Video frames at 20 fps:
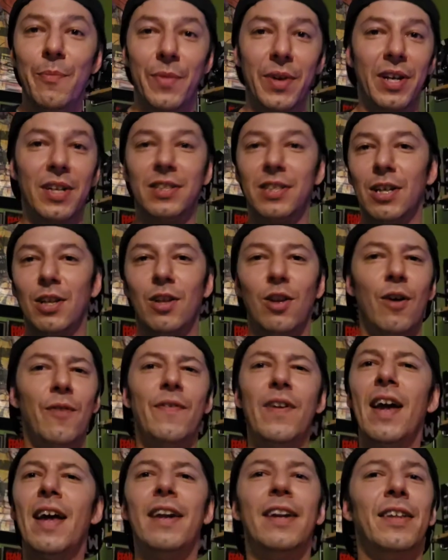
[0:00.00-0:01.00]
because i love
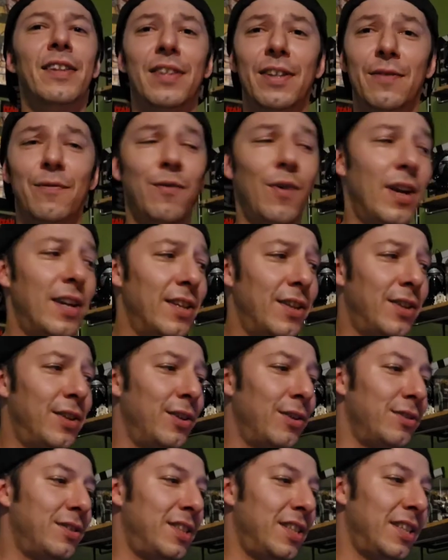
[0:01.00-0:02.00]
anything friday
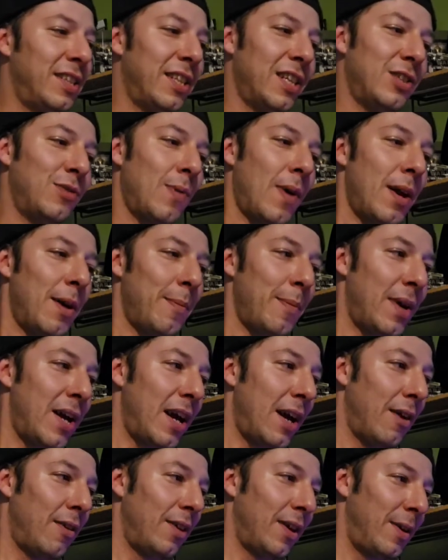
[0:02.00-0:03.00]
the 13th that's right on my
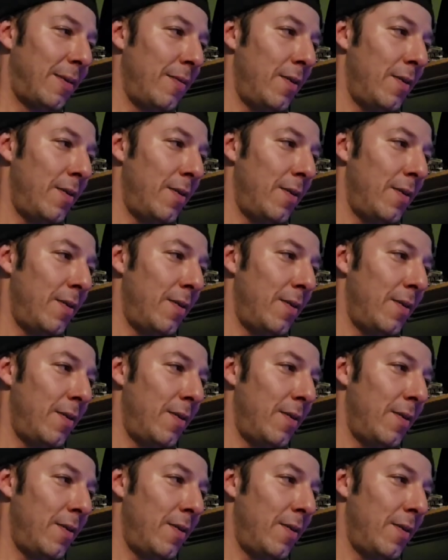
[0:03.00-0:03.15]
alley